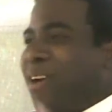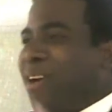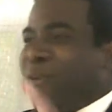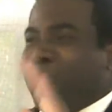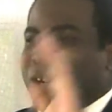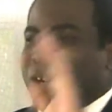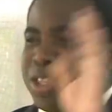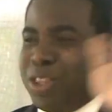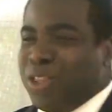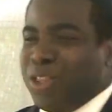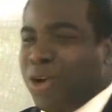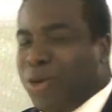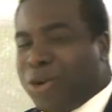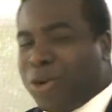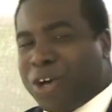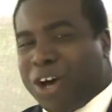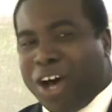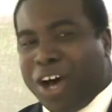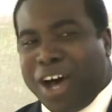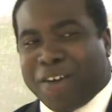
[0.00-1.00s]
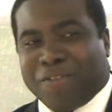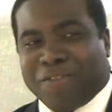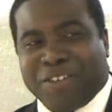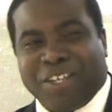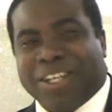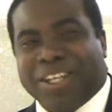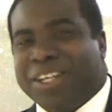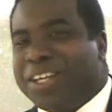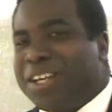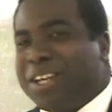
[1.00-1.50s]
with no
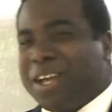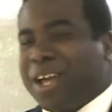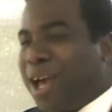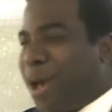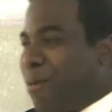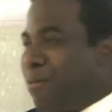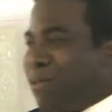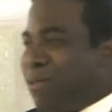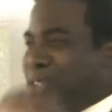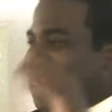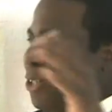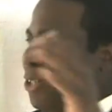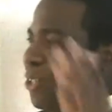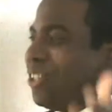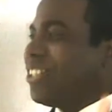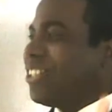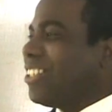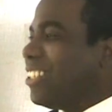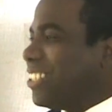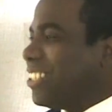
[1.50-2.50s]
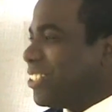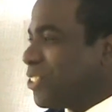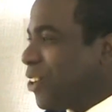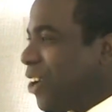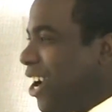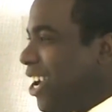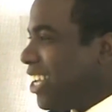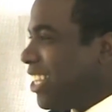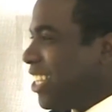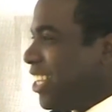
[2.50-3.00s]
coffee, I'm still
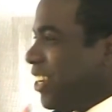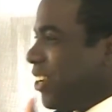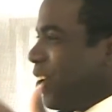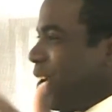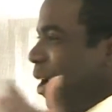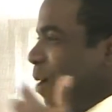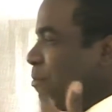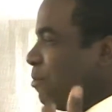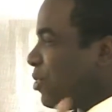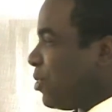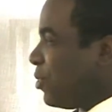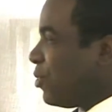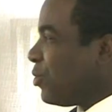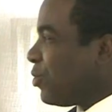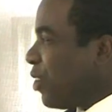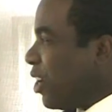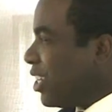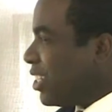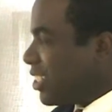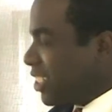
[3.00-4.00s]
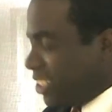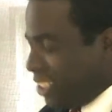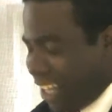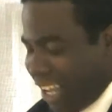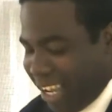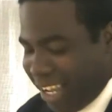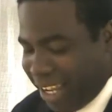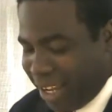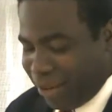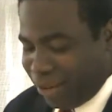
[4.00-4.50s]
trying, you know, I'm still trying to
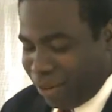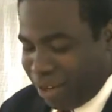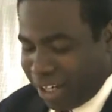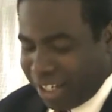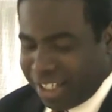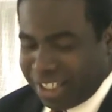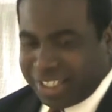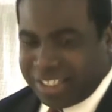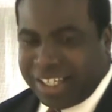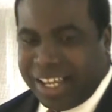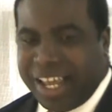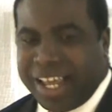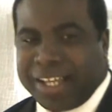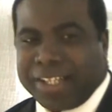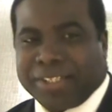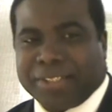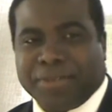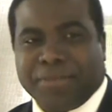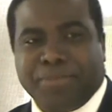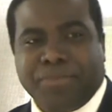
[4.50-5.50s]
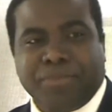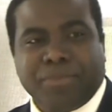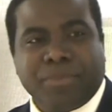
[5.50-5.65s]
take in what he says.